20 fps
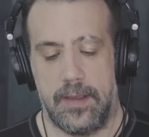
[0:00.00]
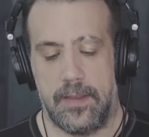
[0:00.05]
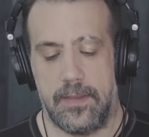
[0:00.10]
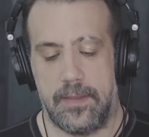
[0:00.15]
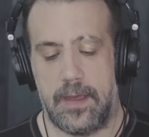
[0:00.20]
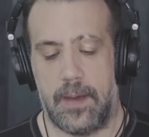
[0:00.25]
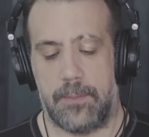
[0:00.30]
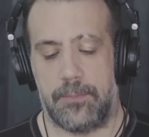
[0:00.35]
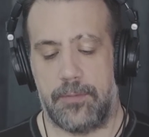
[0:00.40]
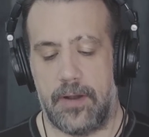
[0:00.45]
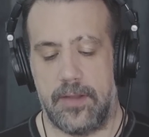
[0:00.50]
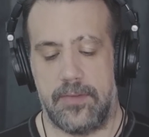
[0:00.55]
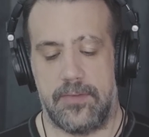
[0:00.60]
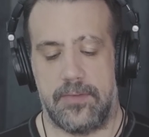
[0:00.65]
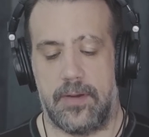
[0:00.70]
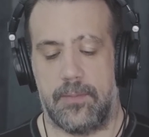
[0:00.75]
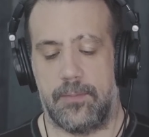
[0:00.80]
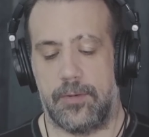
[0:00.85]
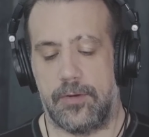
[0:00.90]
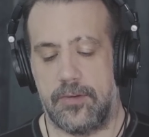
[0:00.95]
the Upright's
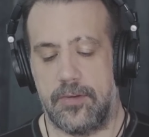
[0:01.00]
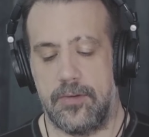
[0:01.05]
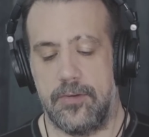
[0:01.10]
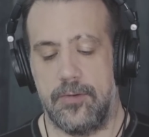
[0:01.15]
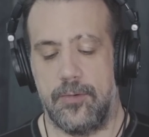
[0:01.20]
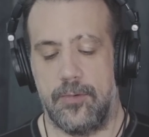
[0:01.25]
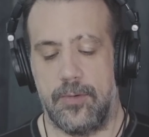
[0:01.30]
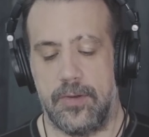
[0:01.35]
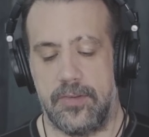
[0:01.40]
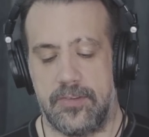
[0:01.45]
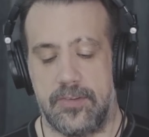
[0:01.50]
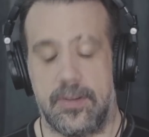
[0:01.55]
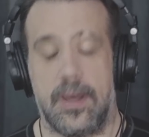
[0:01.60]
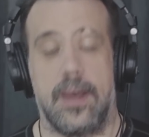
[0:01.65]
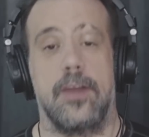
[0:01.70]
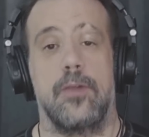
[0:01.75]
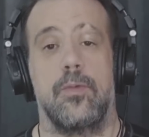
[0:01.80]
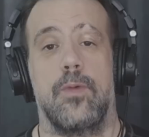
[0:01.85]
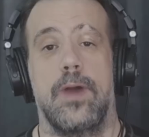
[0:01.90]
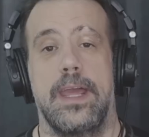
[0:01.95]
number 2,
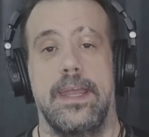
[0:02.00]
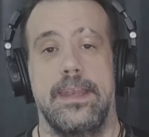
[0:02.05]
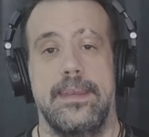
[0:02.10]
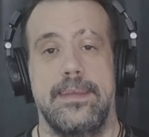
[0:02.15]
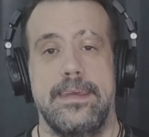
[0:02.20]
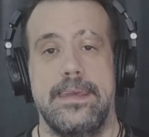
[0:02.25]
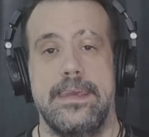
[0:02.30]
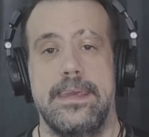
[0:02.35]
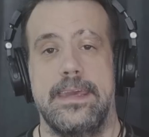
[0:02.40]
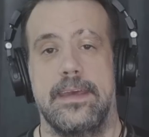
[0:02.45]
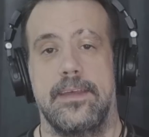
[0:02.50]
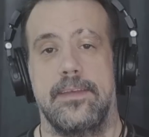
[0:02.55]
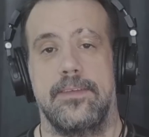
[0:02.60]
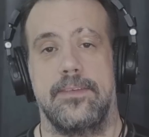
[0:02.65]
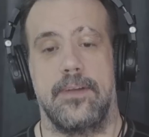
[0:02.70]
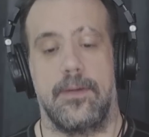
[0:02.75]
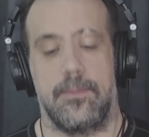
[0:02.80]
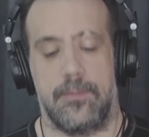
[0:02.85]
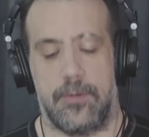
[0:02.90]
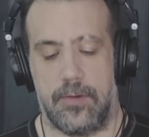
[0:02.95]
Steinway D is
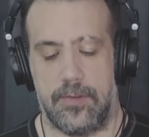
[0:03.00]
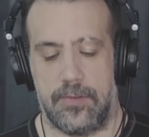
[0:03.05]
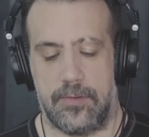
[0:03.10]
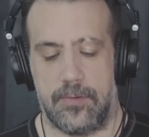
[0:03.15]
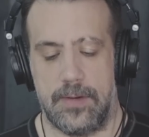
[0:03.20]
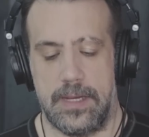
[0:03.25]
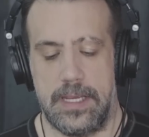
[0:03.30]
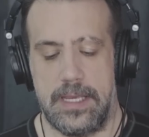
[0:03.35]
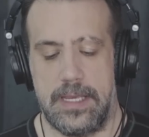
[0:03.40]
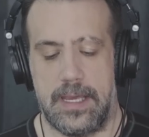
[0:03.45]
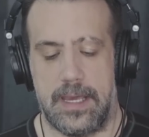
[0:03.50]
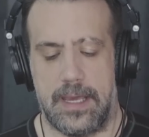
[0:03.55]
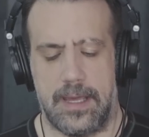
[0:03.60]
number 3,